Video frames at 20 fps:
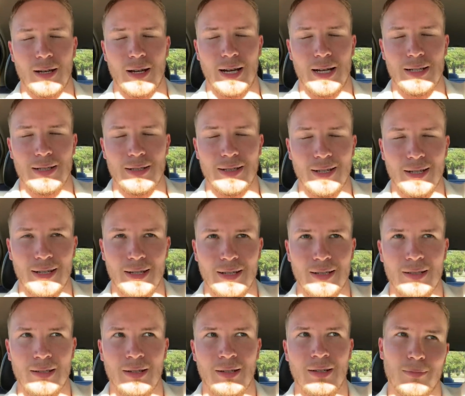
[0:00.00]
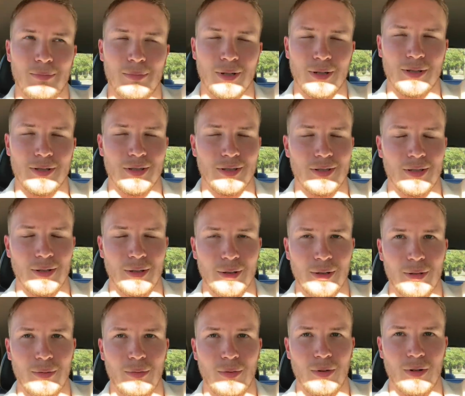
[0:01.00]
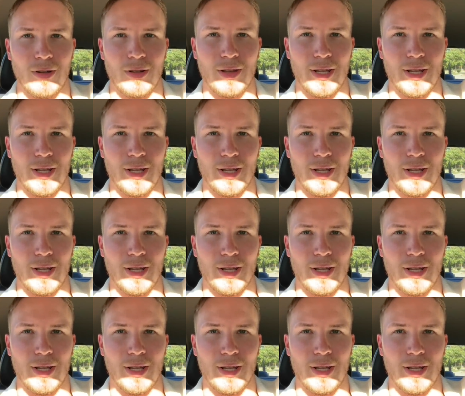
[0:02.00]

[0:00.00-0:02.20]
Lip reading: I did purchase a little more